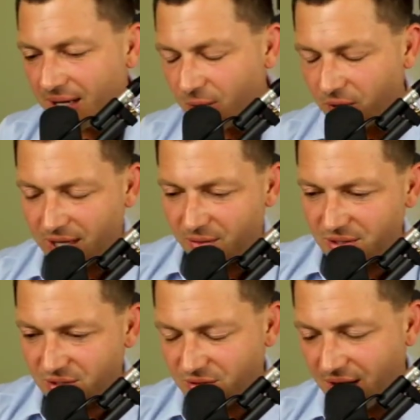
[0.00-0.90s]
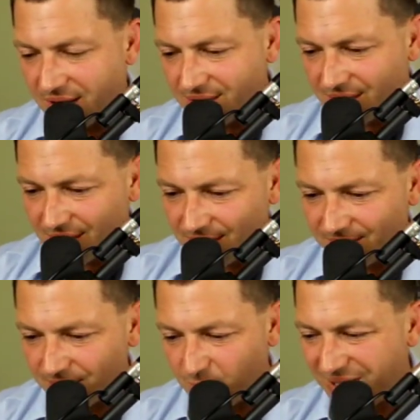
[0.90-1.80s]
and what I was trying
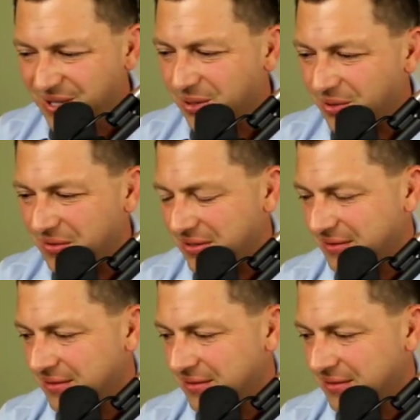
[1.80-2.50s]
to build.